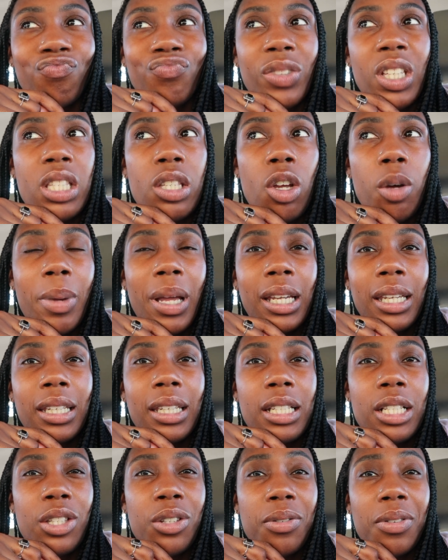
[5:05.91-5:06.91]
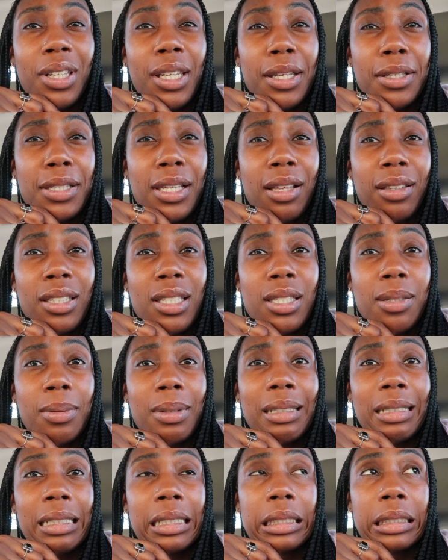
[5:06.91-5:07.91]
let's hope I can get 2 videos out this
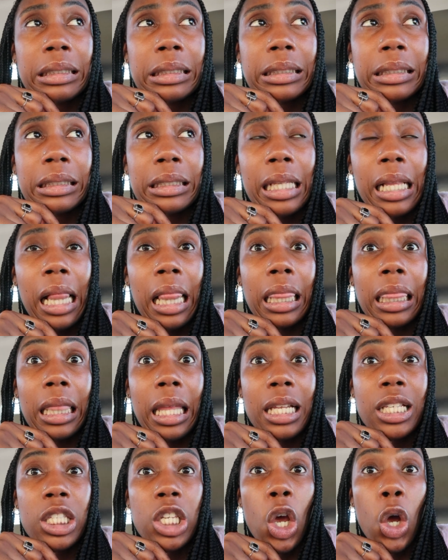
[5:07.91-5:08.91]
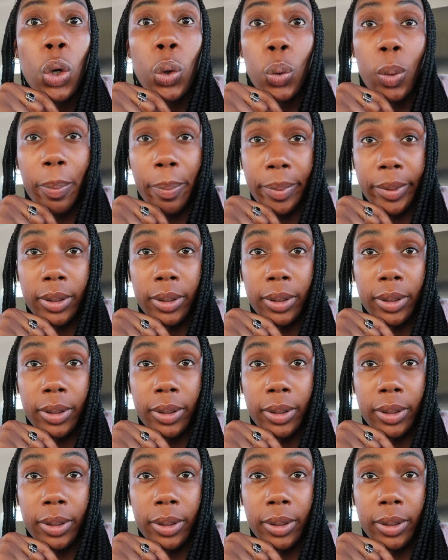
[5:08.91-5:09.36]
week. Let's hope.